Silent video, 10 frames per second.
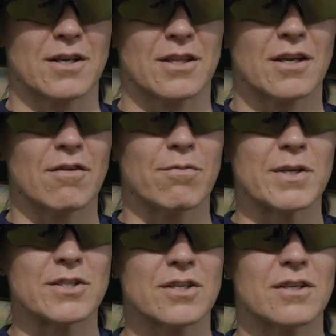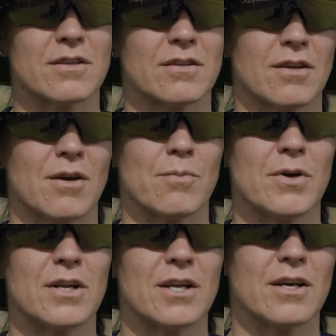I think I've mentioned
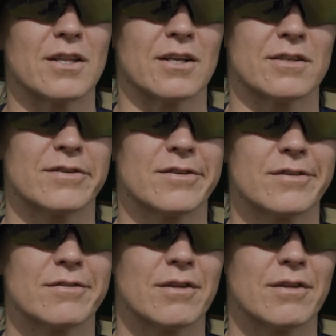earlier that